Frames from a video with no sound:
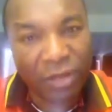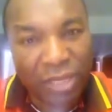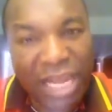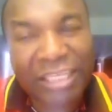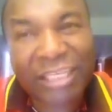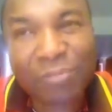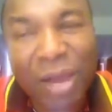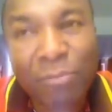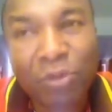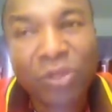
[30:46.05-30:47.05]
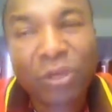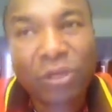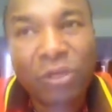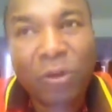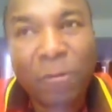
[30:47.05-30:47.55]
That is my most
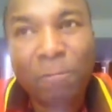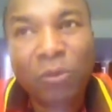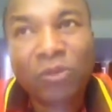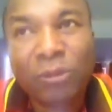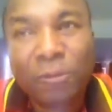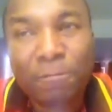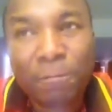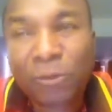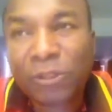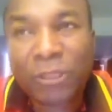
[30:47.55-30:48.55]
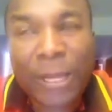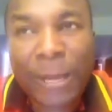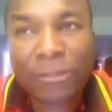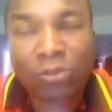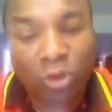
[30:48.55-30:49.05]

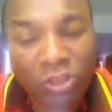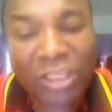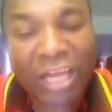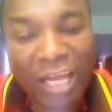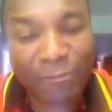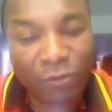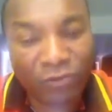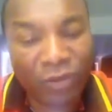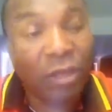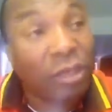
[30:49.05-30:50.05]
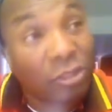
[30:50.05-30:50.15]
trusting atmosphere.